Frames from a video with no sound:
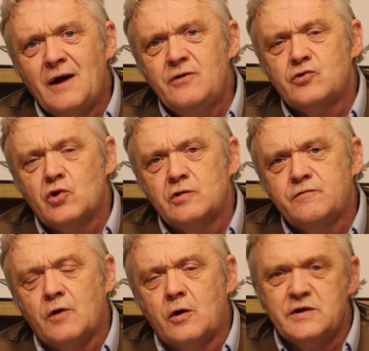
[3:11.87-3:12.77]

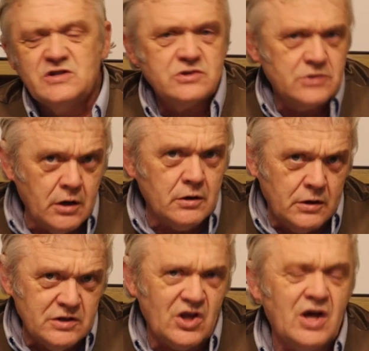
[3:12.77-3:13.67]
Android phone is not
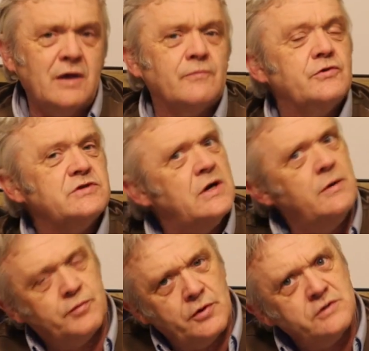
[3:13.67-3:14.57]
going to have the
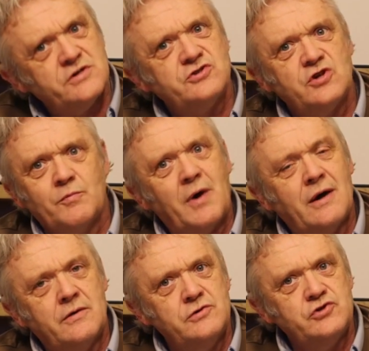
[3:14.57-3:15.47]
same processing
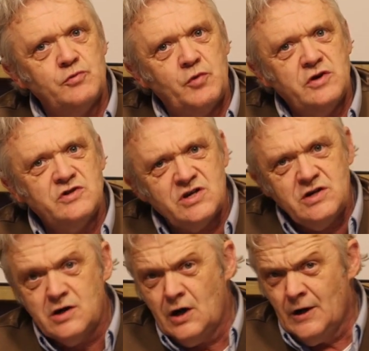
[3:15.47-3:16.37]
power as your
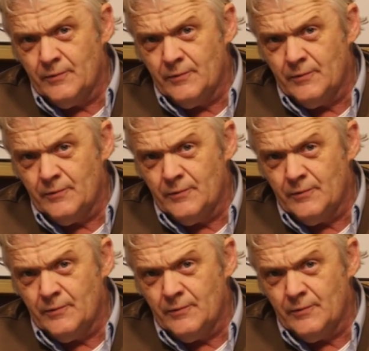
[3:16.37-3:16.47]
PC.